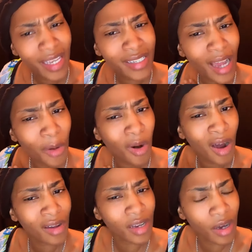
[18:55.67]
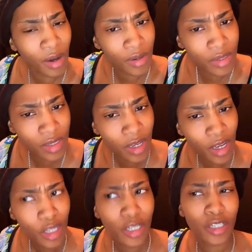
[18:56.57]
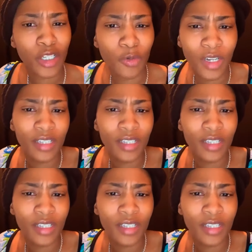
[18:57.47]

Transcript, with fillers: That's our Holocaust. Now, see,